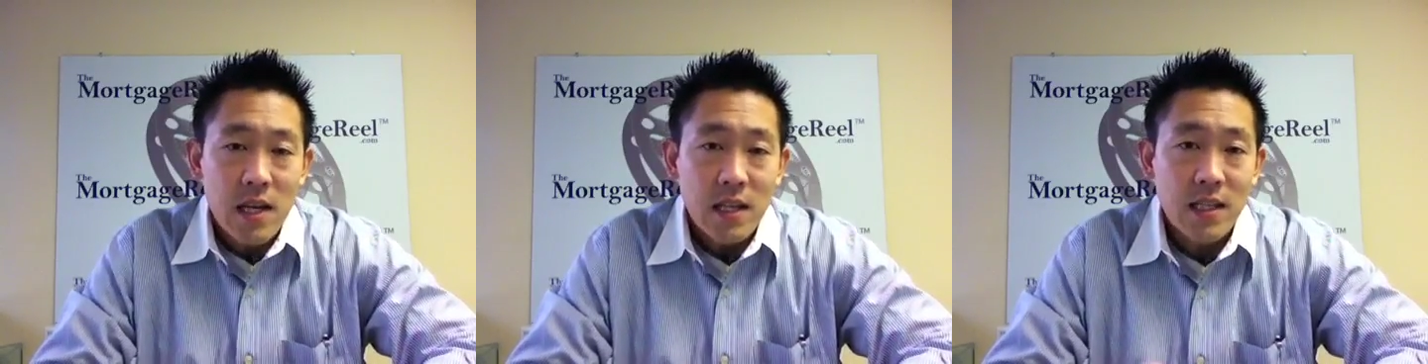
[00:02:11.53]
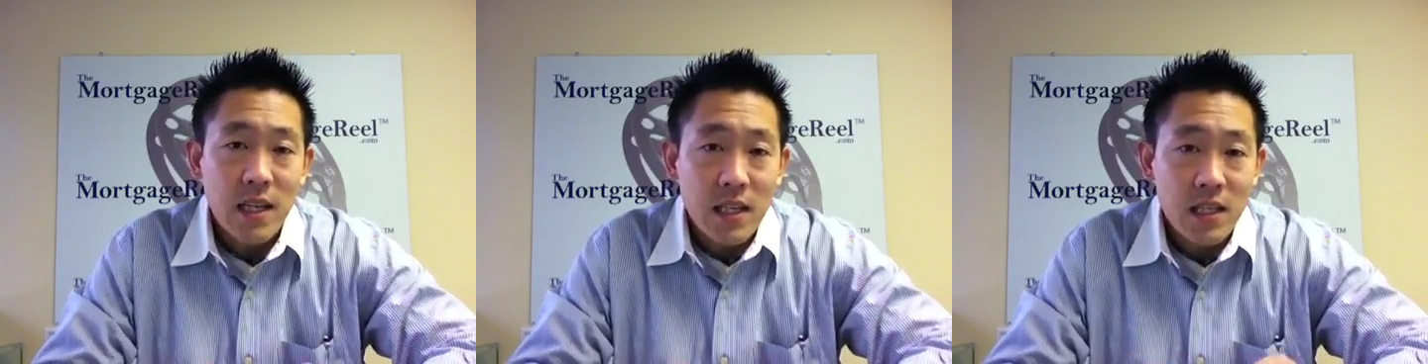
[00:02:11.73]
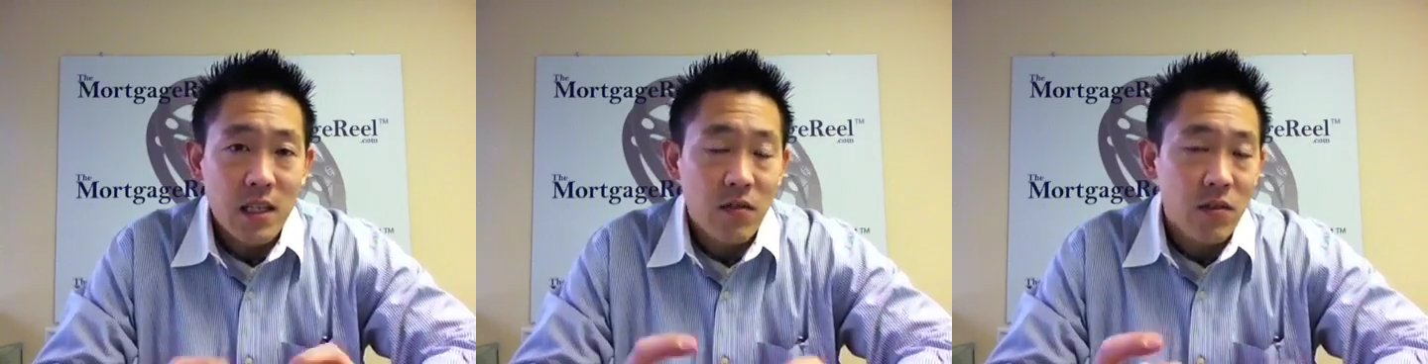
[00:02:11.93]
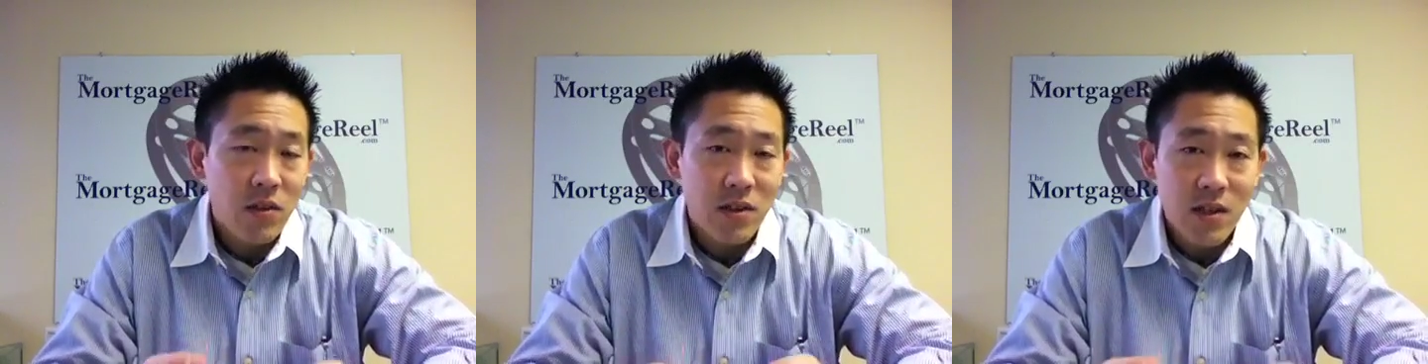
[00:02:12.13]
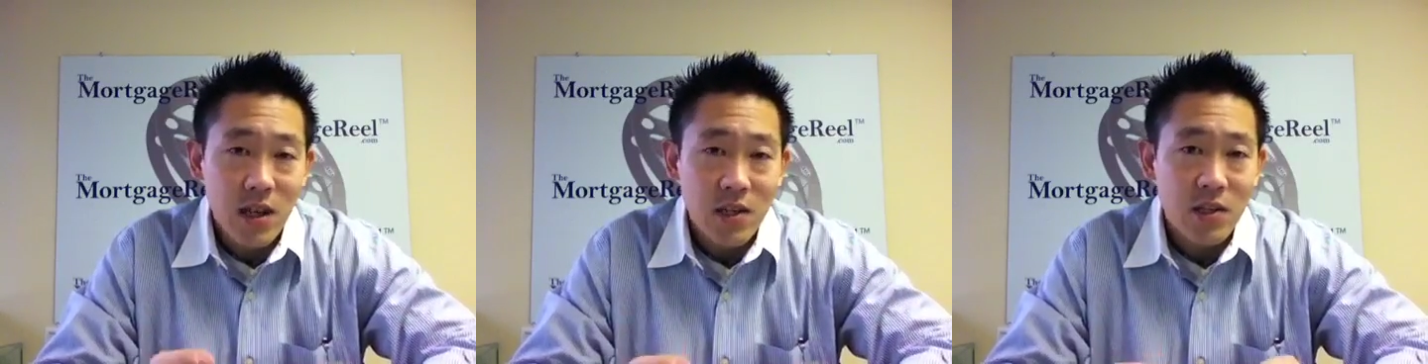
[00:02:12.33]

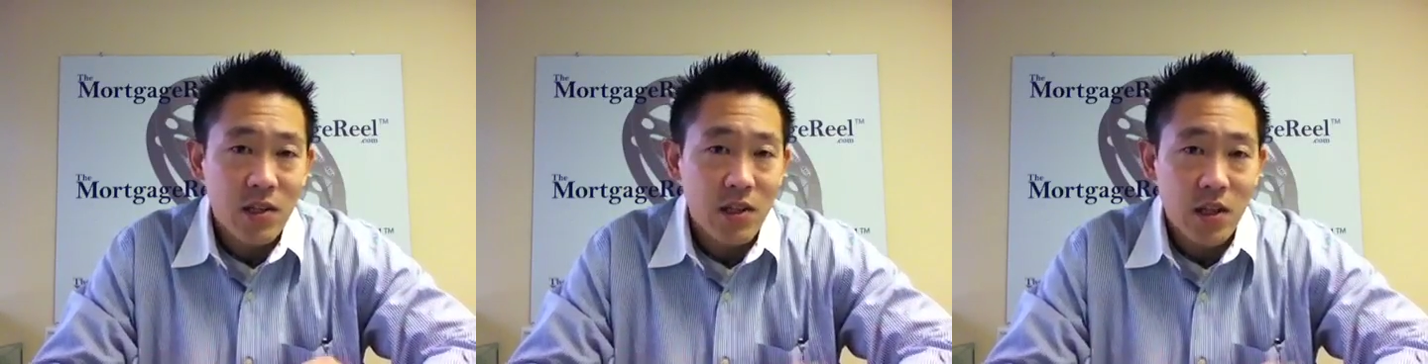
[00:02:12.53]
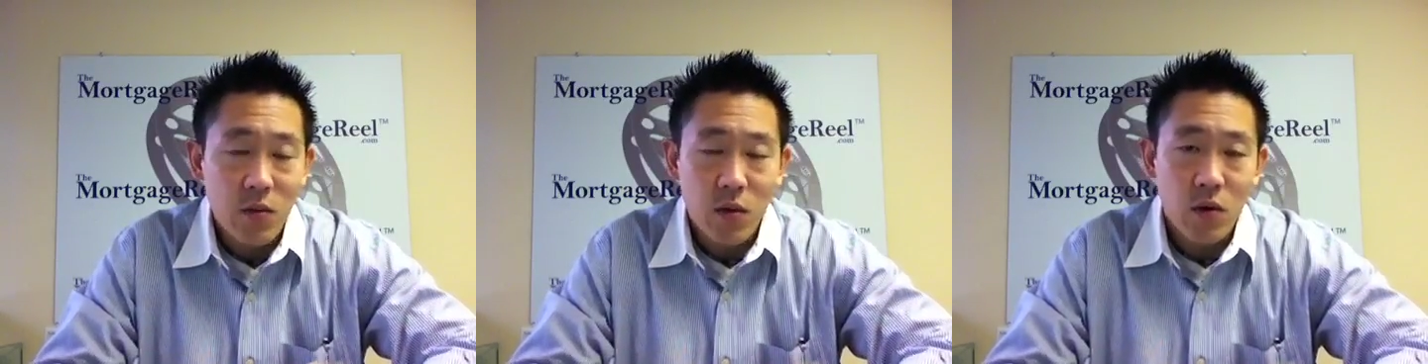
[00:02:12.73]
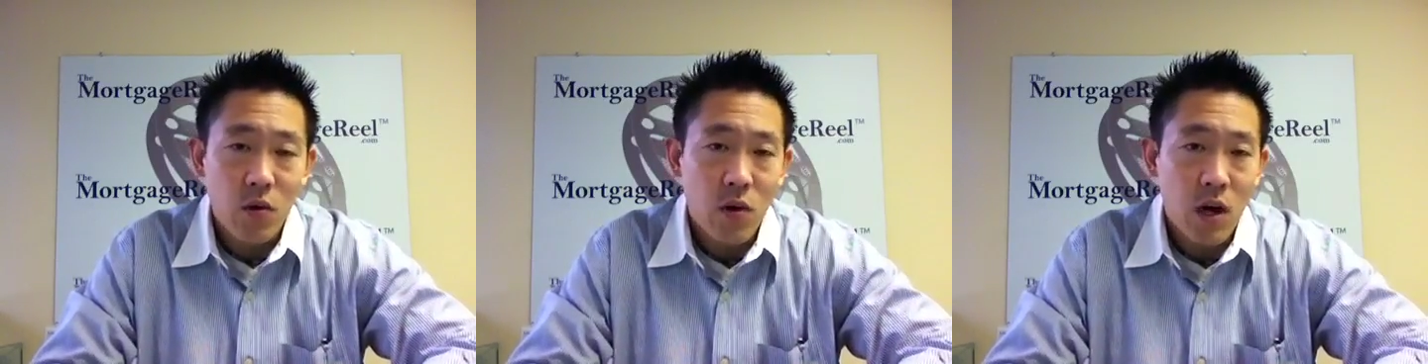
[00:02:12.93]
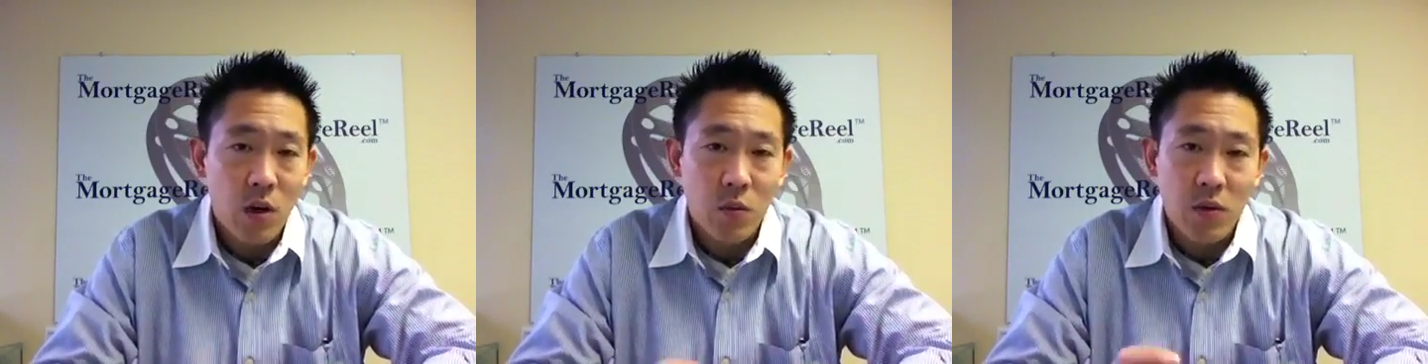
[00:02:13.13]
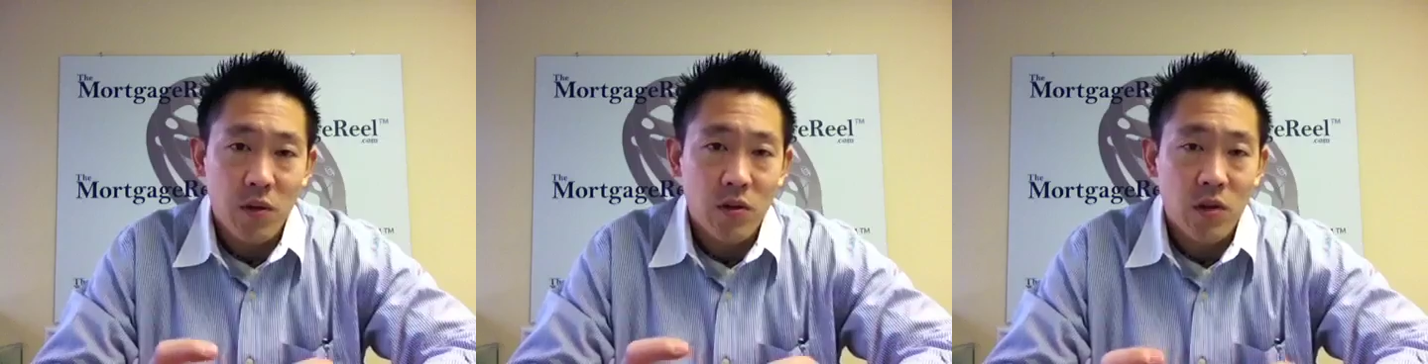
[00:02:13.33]
discussions that will go
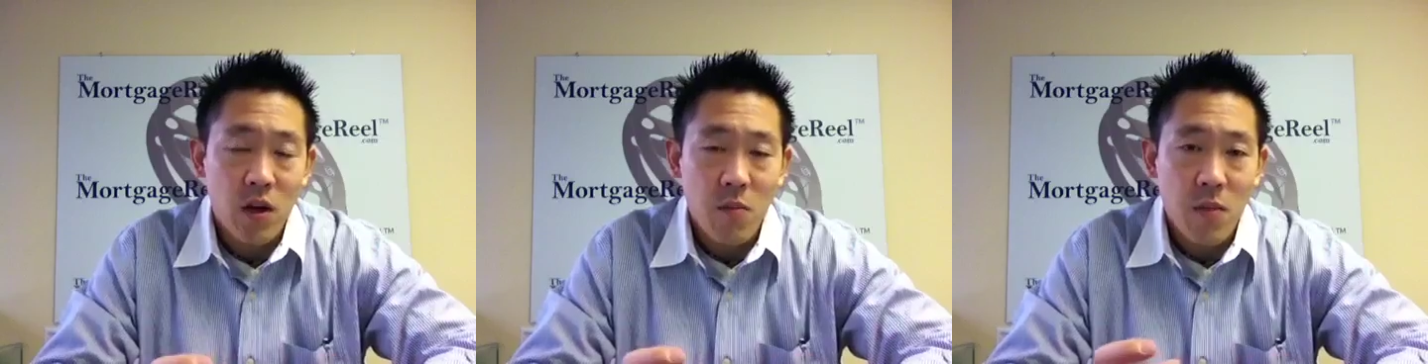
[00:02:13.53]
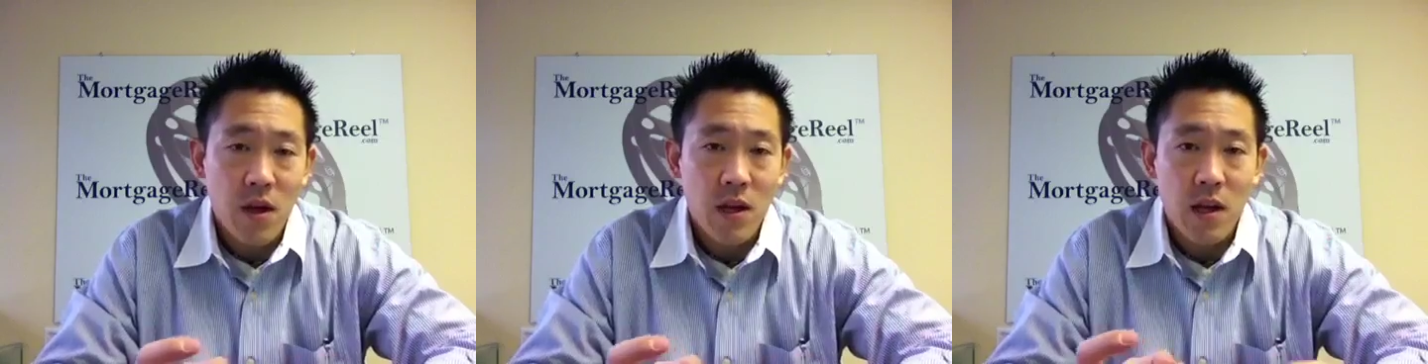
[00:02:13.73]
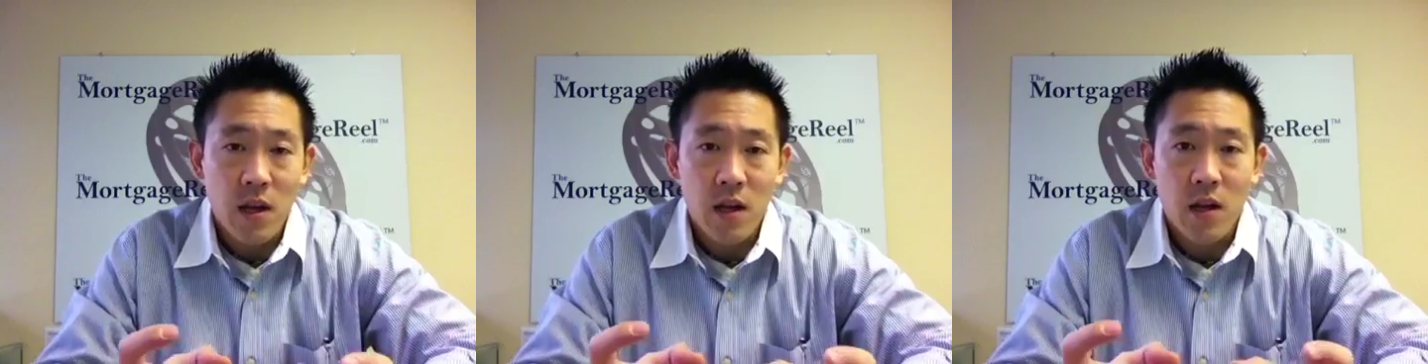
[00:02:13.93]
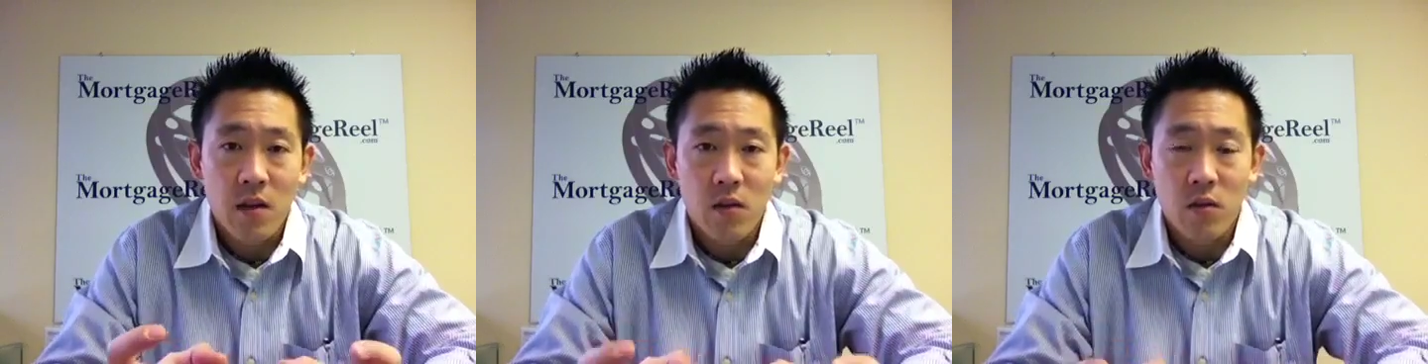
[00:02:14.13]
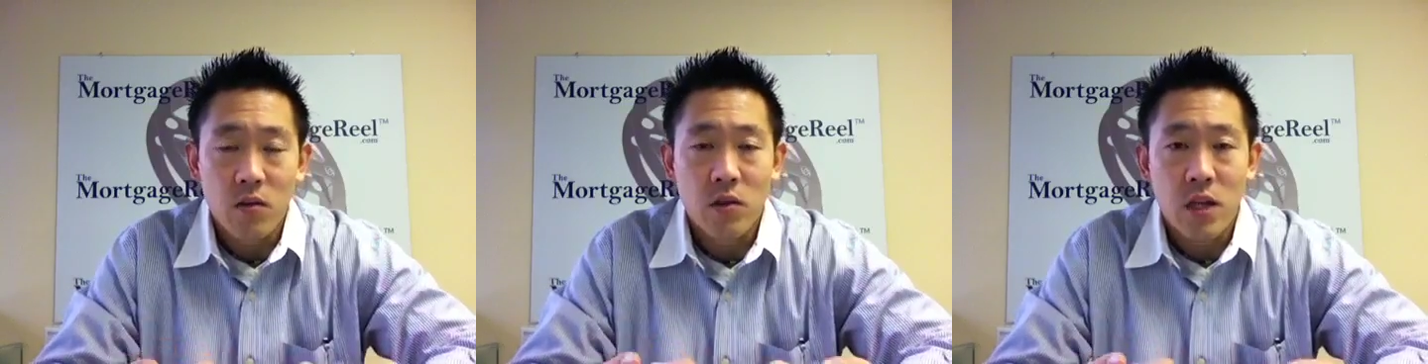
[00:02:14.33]
on when you start making
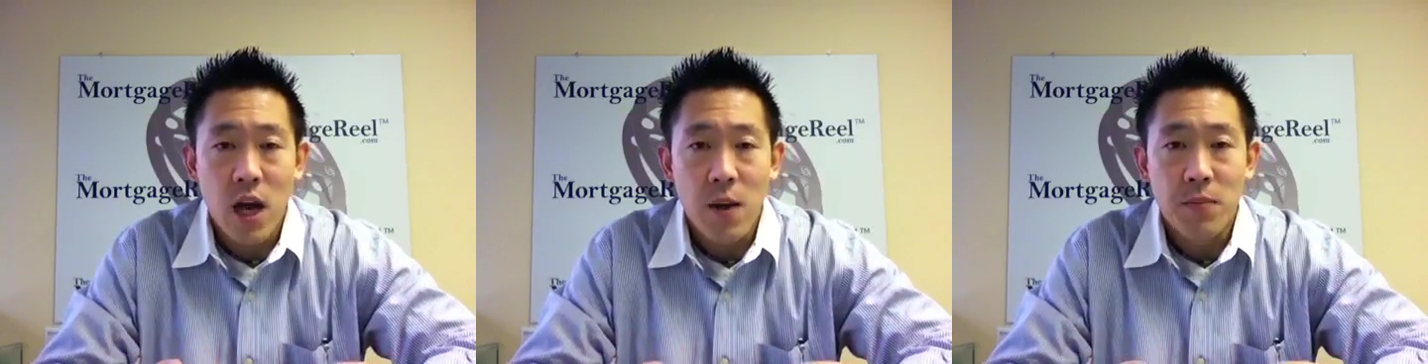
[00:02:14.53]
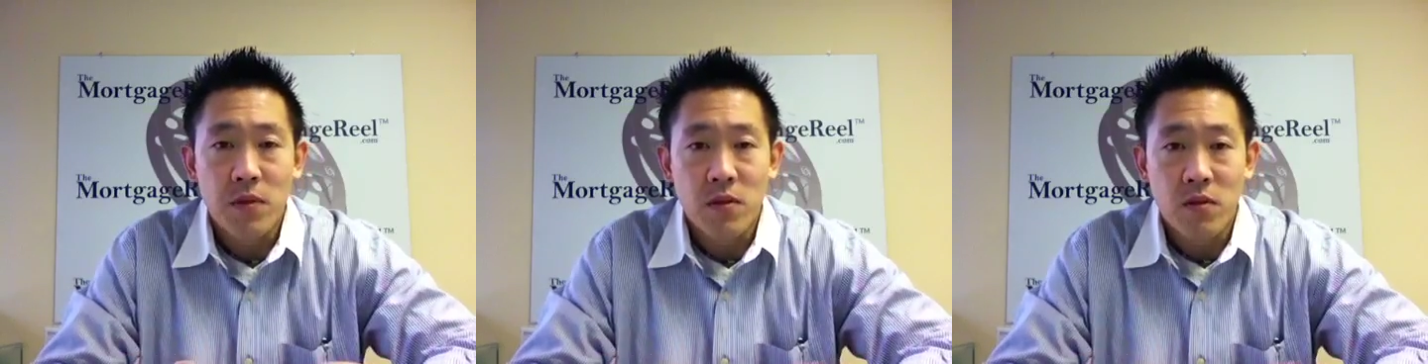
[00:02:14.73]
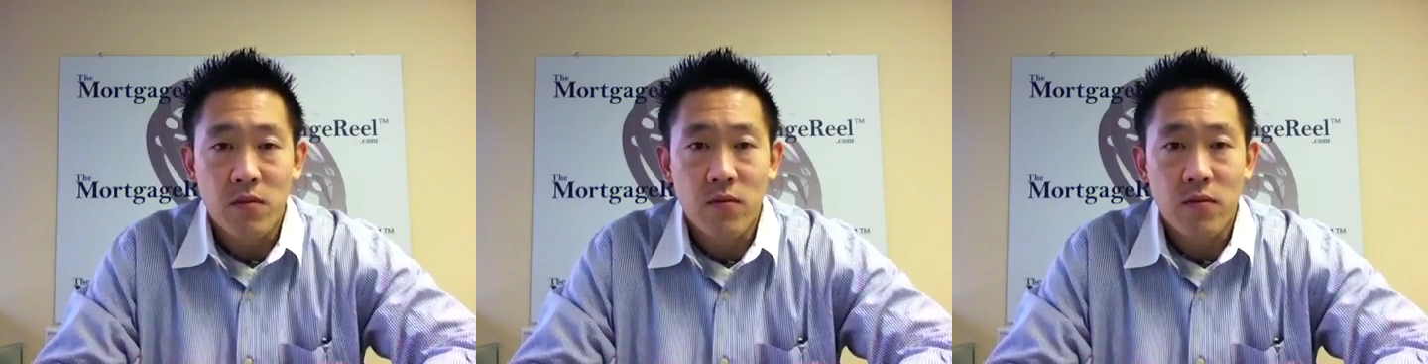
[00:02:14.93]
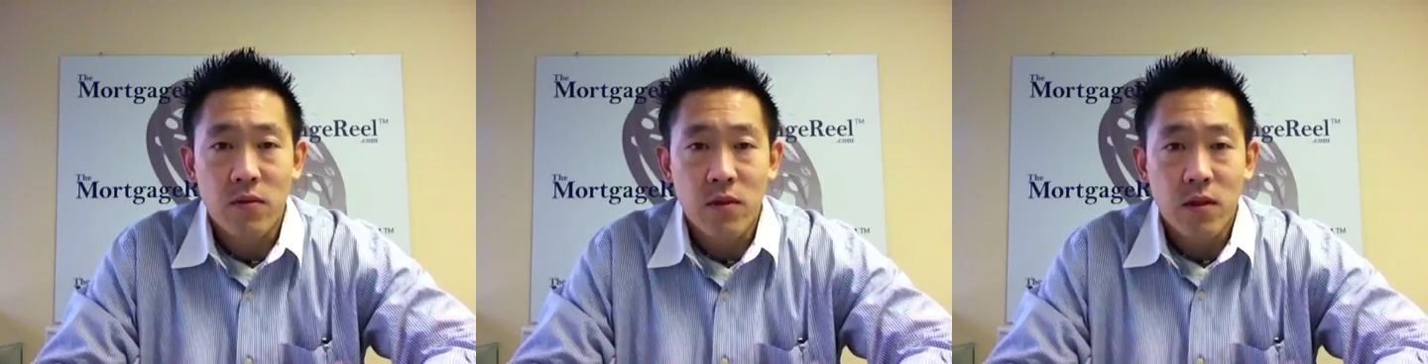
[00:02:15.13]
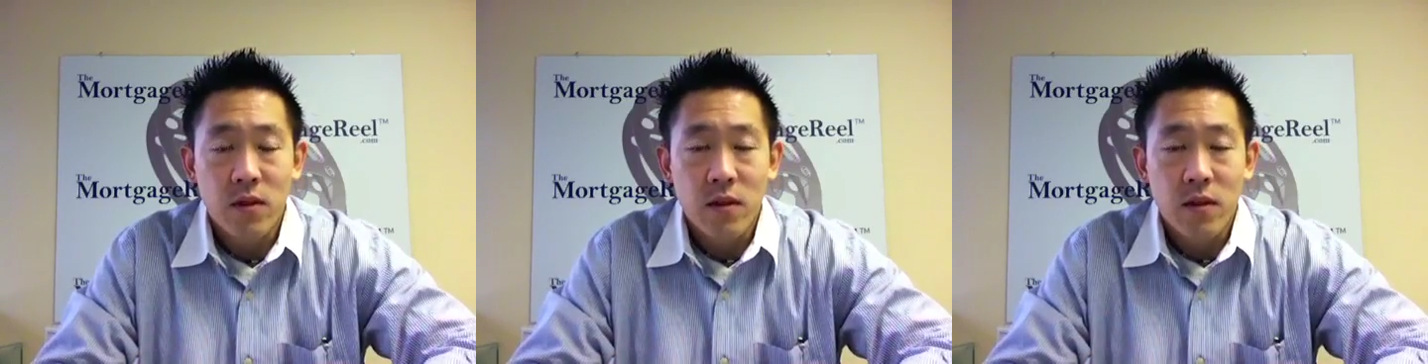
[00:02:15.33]
those types of